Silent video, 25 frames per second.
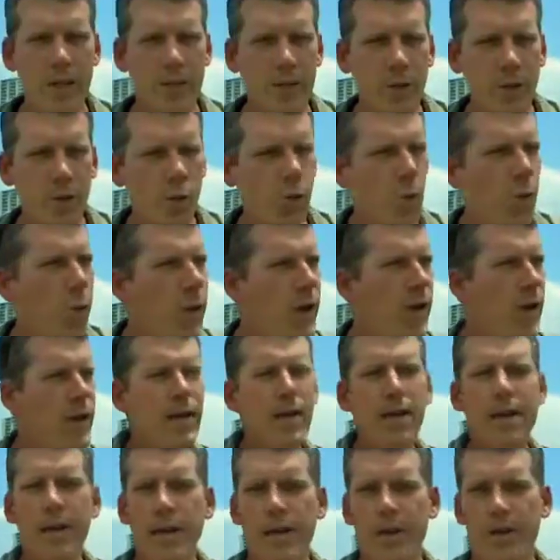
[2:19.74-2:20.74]
So
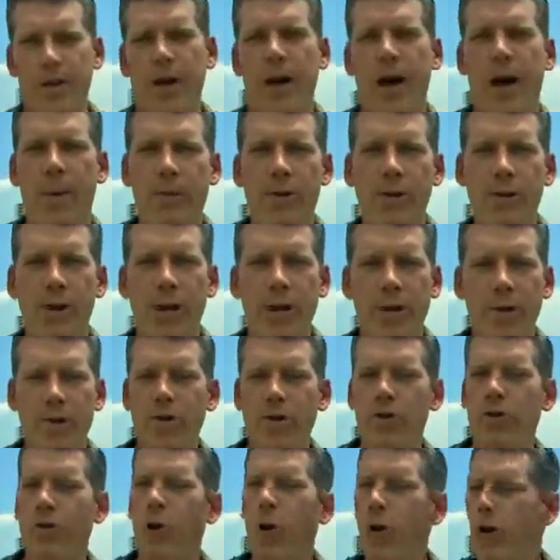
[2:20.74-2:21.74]
wind is an option here,
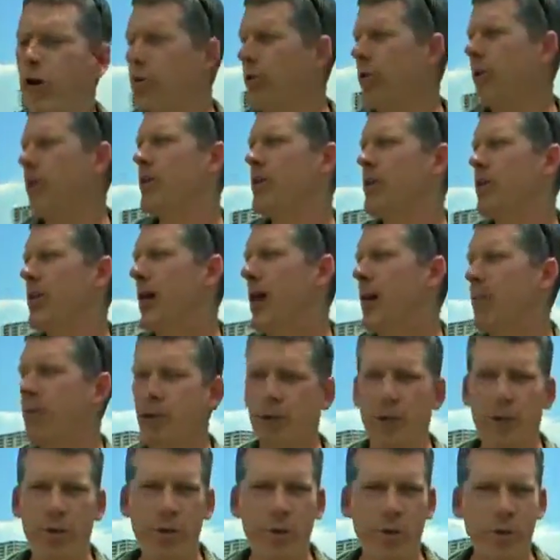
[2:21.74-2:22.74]
solar is an
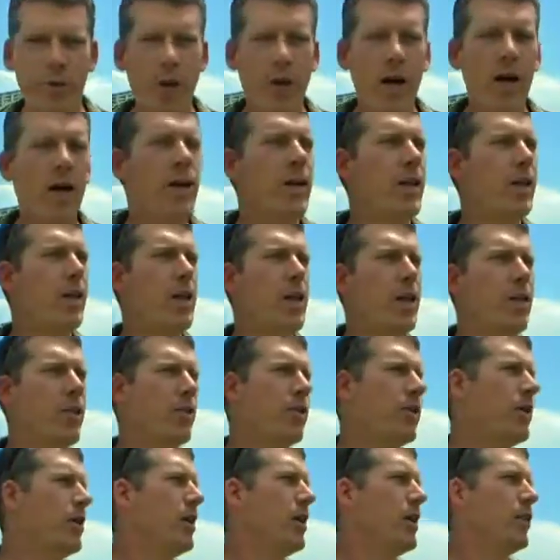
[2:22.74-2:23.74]
option, there's sun
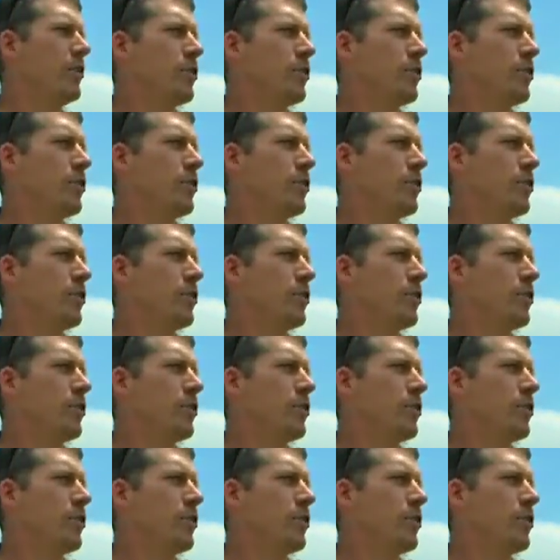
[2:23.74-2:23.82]
here,